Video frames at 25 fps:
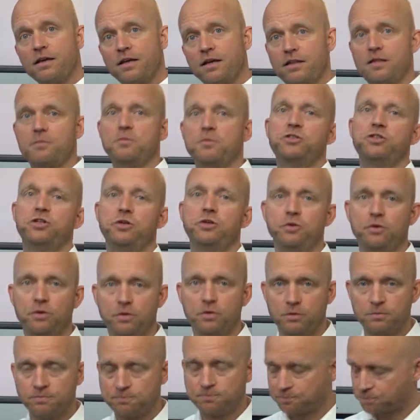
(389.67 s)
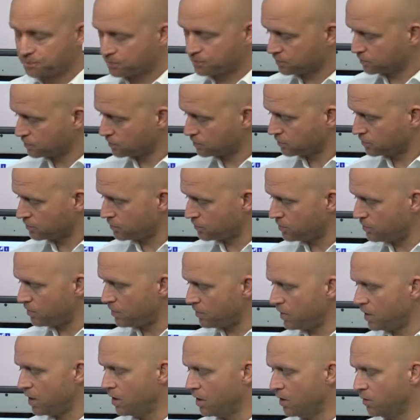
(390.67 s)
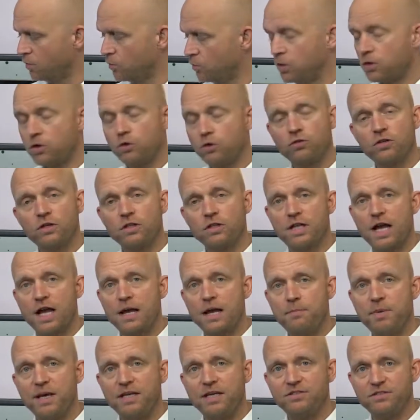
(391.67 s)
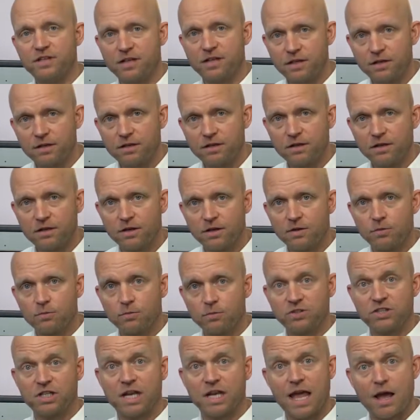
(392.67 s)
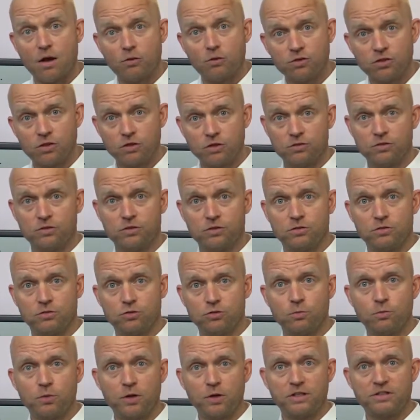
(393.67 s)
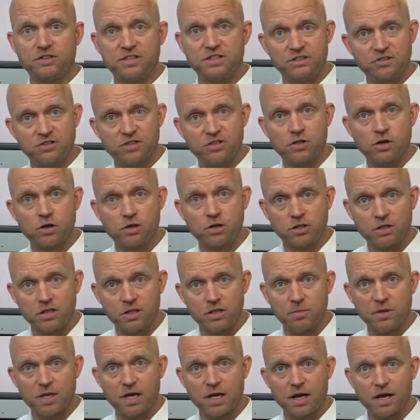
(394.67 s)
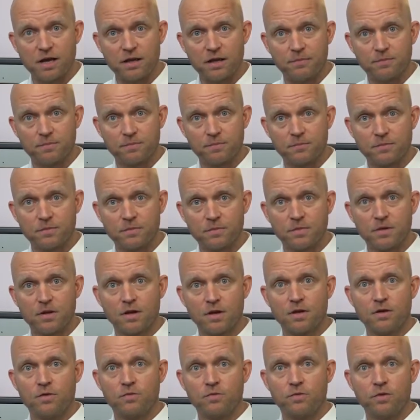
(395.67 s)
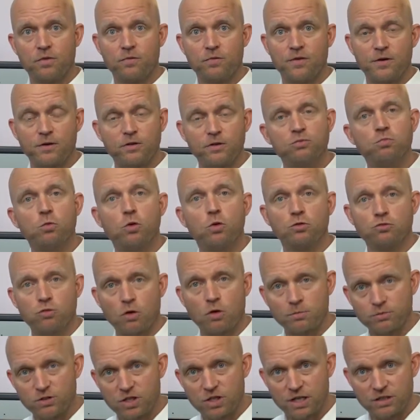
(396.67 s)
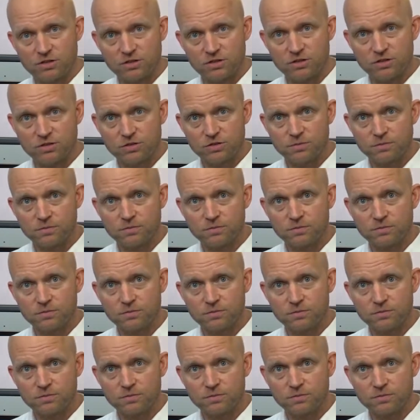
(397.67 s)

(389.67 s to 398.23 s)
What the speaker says: and the material. We're using dye-based ink, which allows us to print 1600 dpi with very small drop sizes.